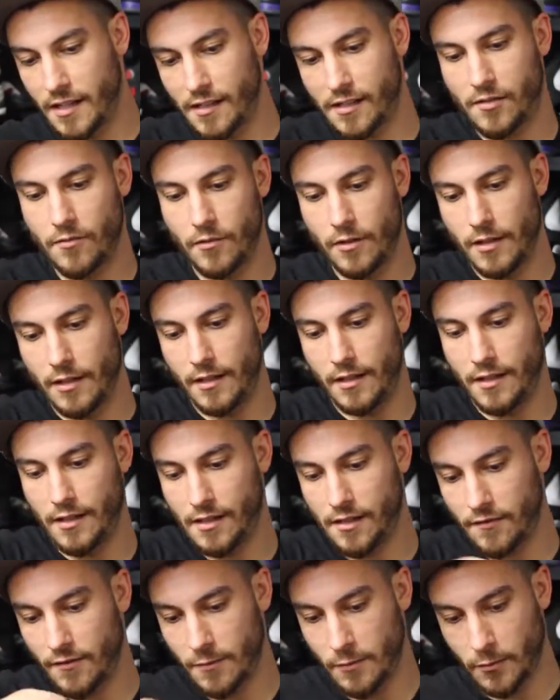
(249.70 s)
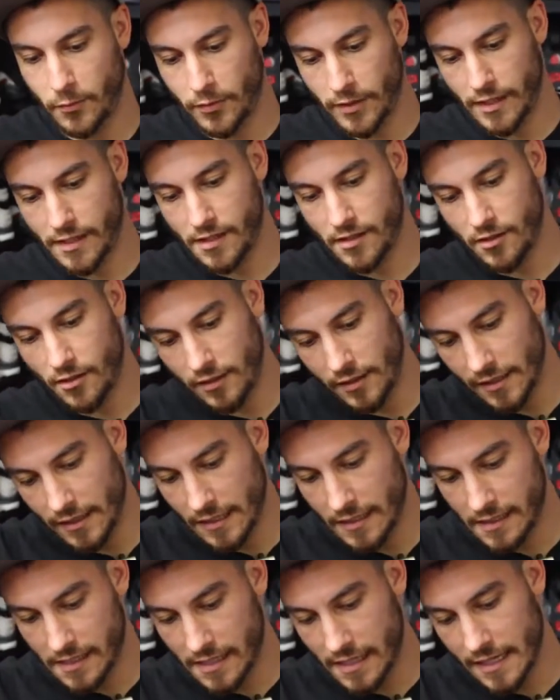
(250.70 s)
next one is from a place called
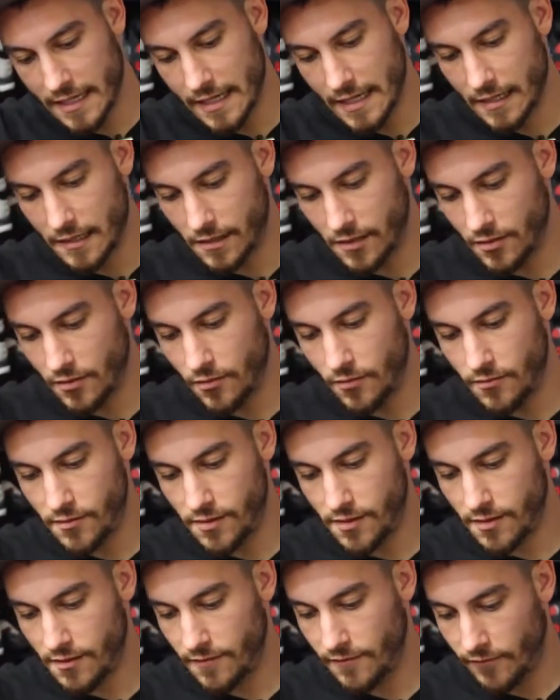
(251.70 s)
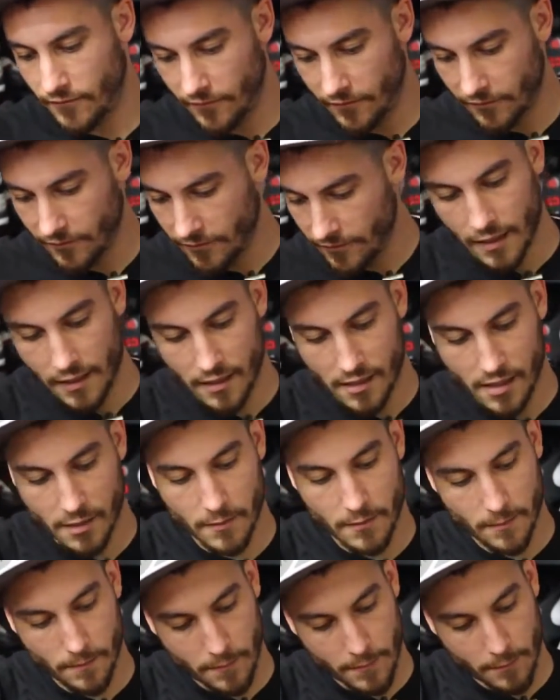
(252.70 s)
Insite Insoles, and it's
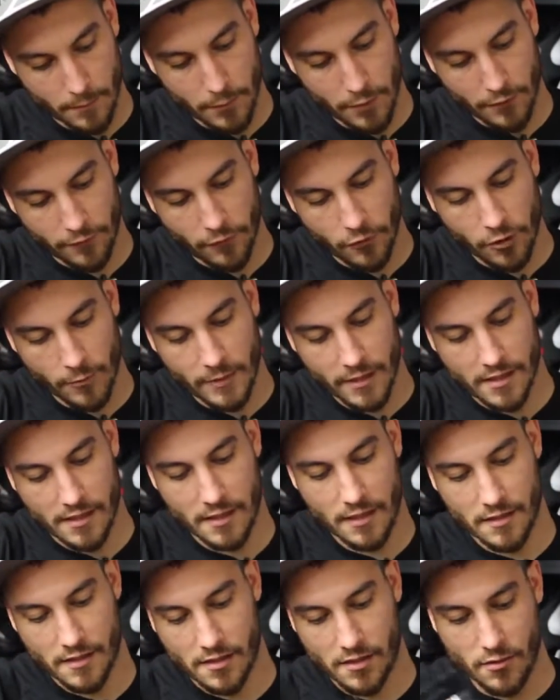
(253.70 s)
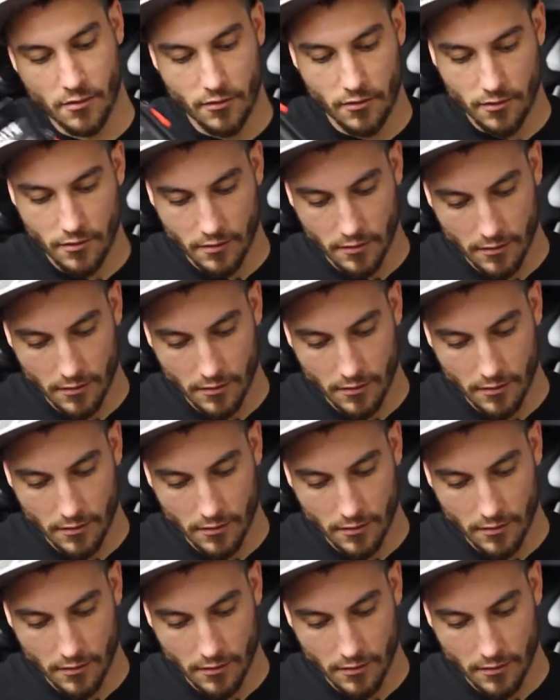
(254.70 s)
a performance insole